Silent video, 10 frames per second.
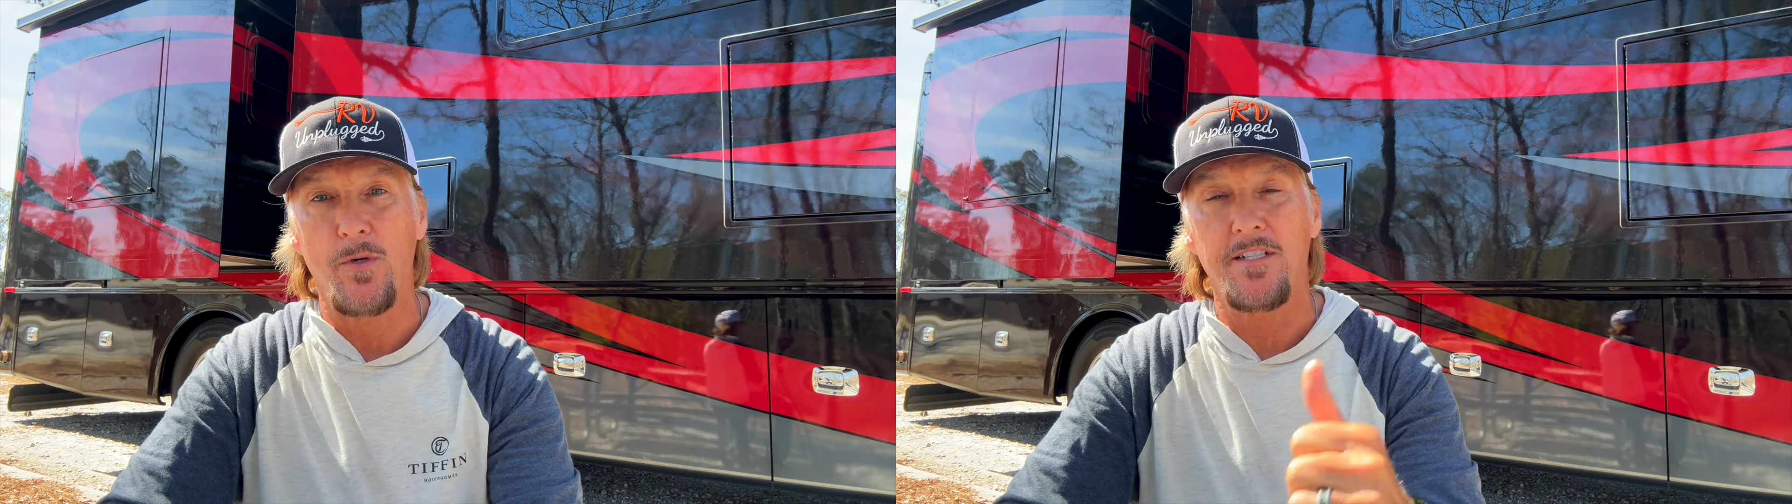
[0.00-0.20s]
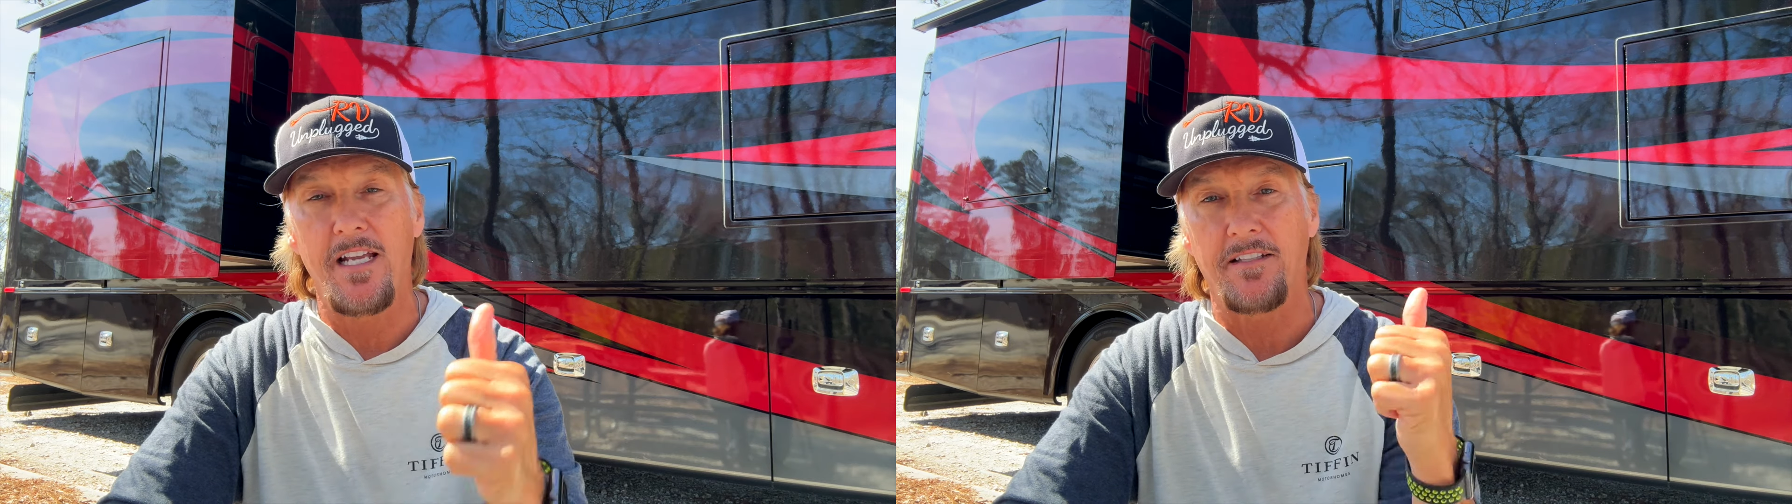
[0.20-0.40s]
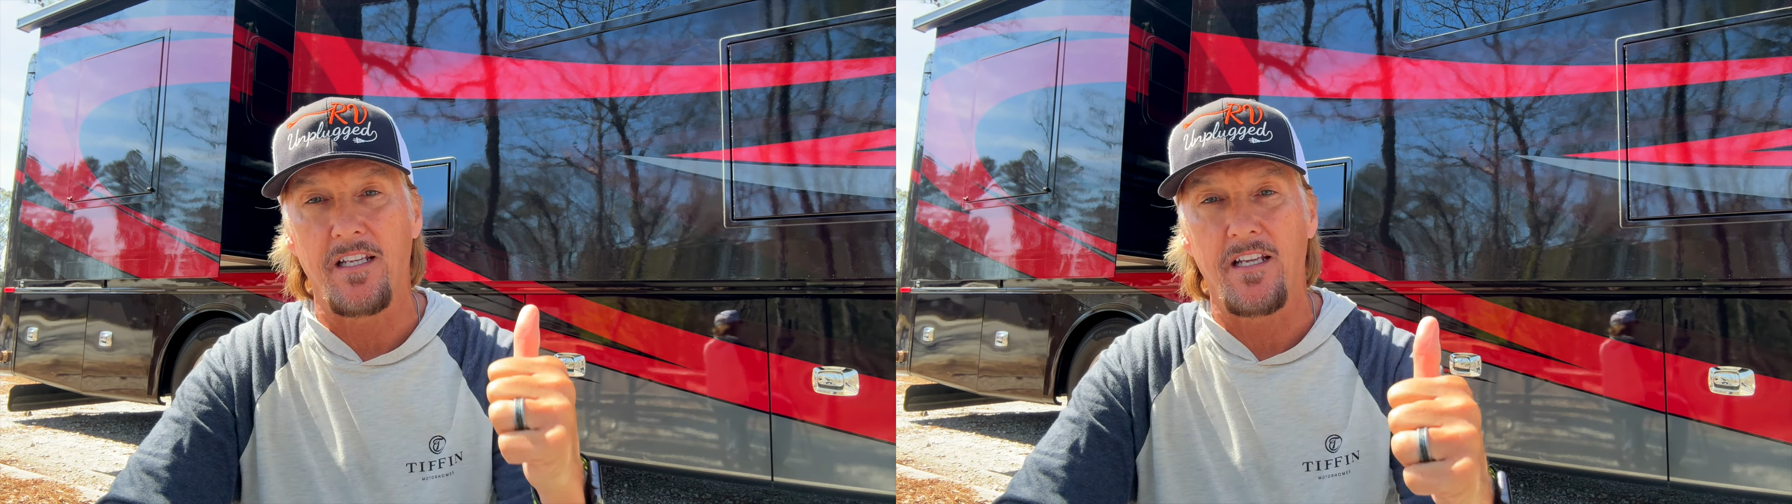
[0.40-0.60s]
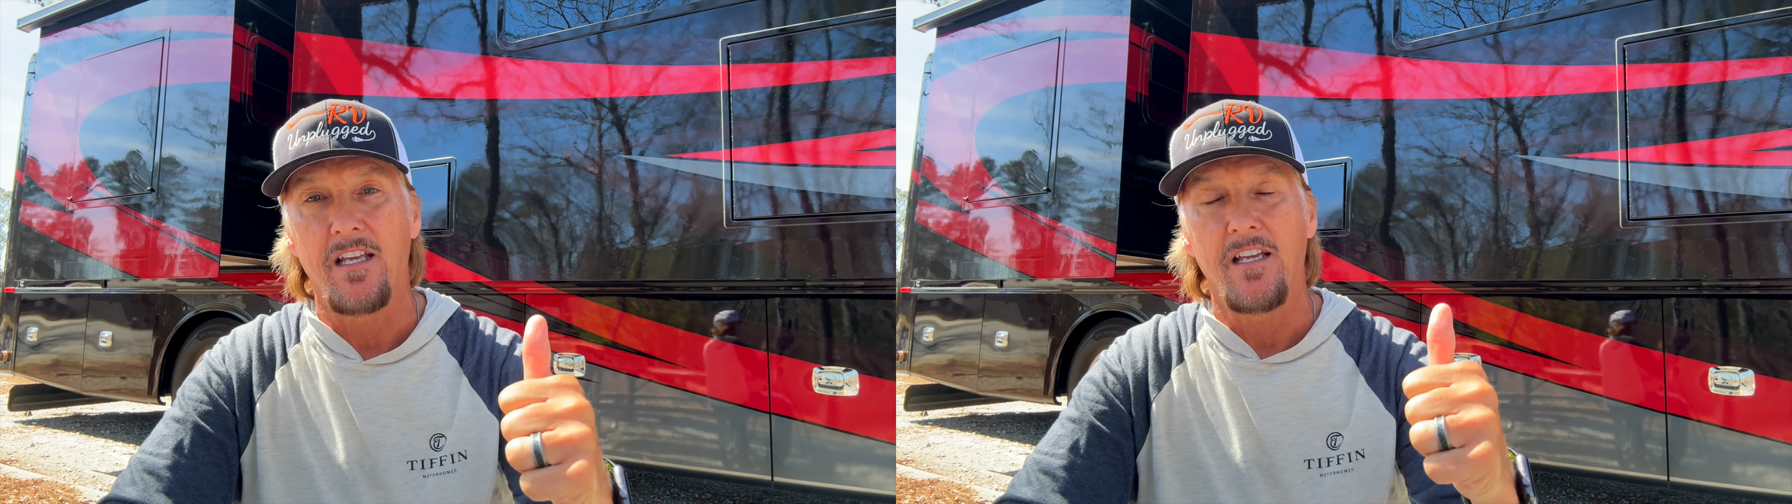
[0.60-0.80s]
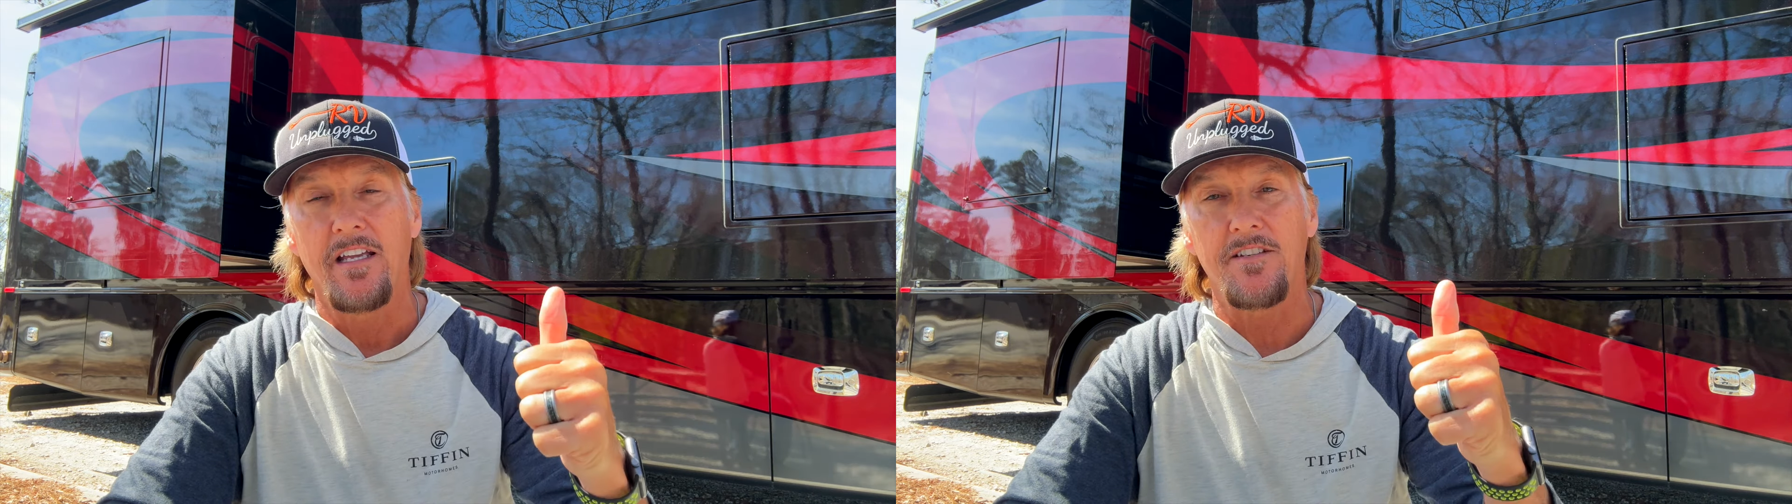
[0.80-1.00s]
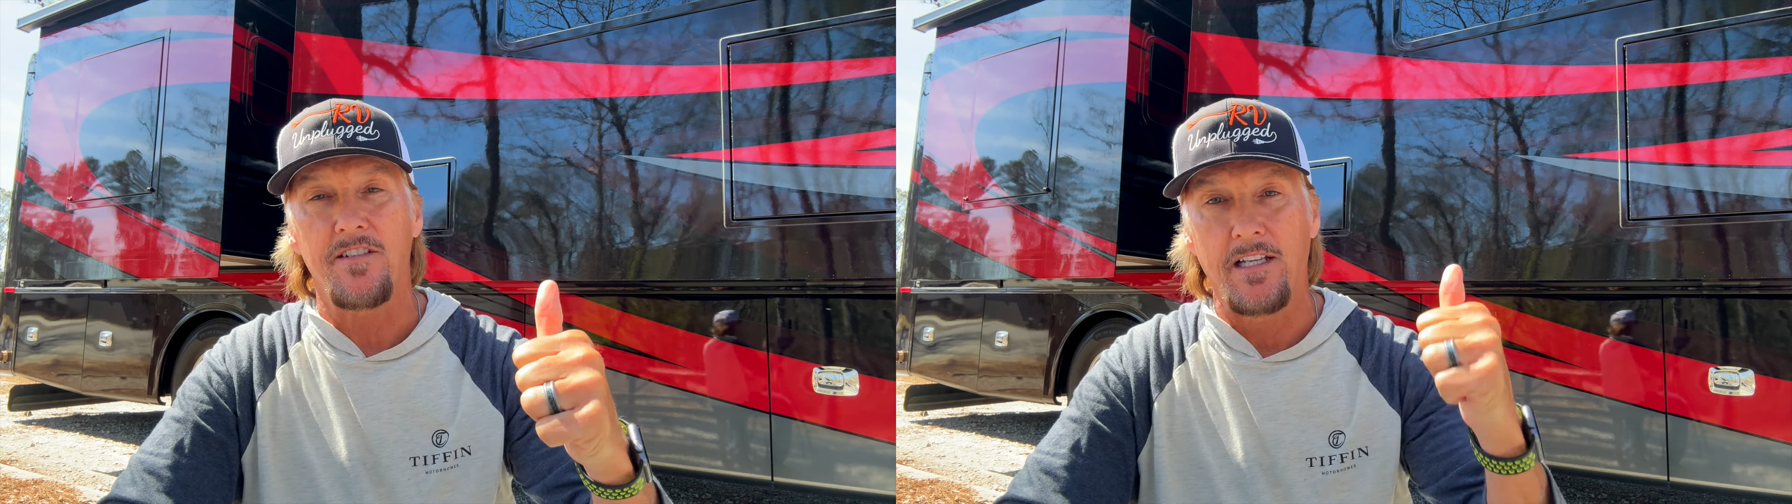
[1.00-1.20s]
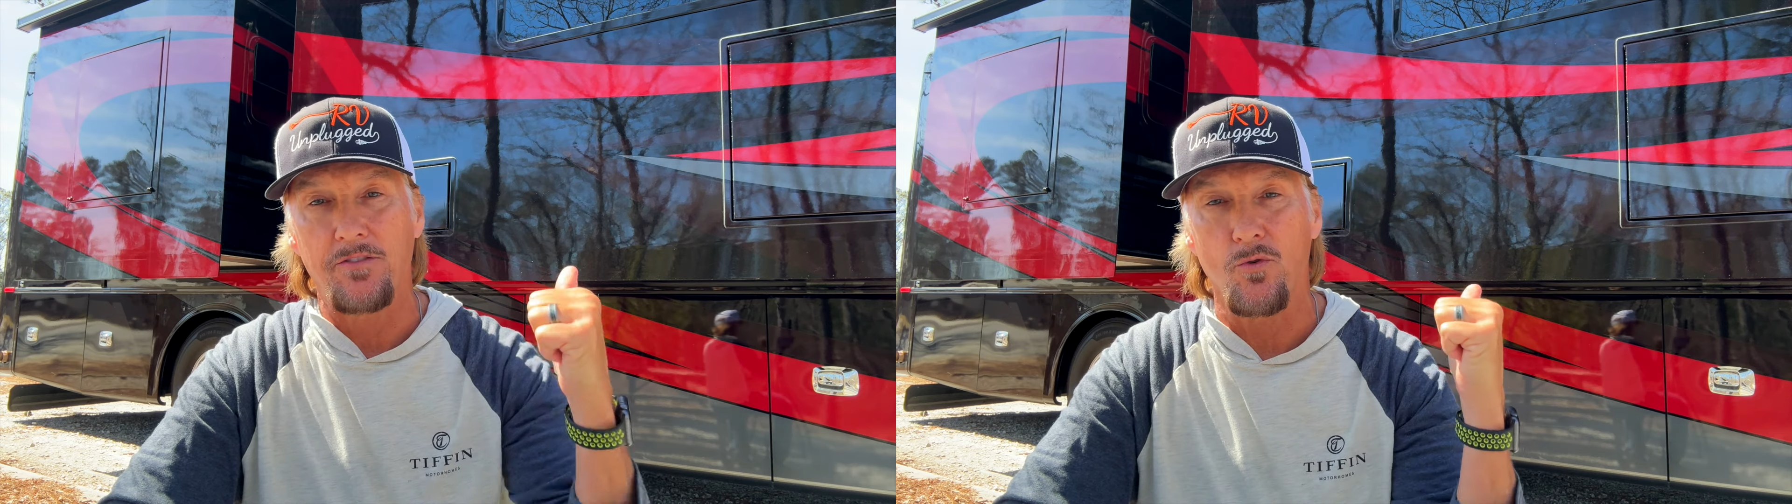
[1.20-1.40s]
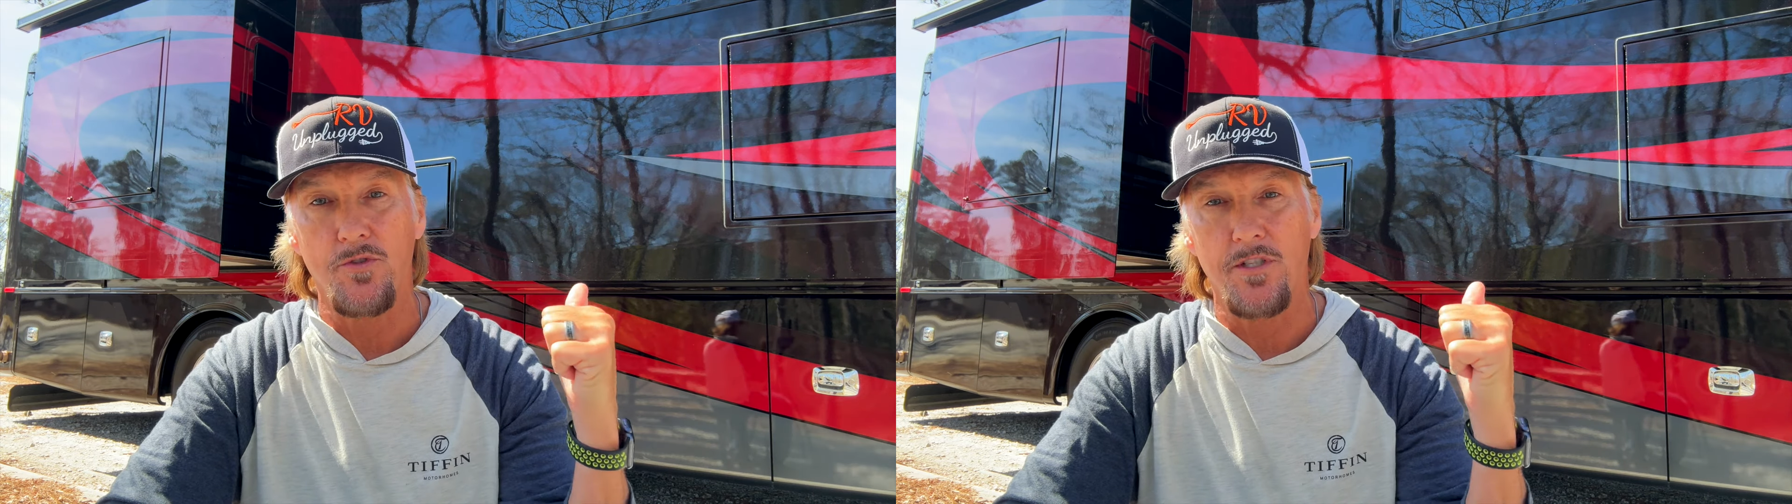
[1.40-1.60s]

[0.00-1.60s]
protecting its electrical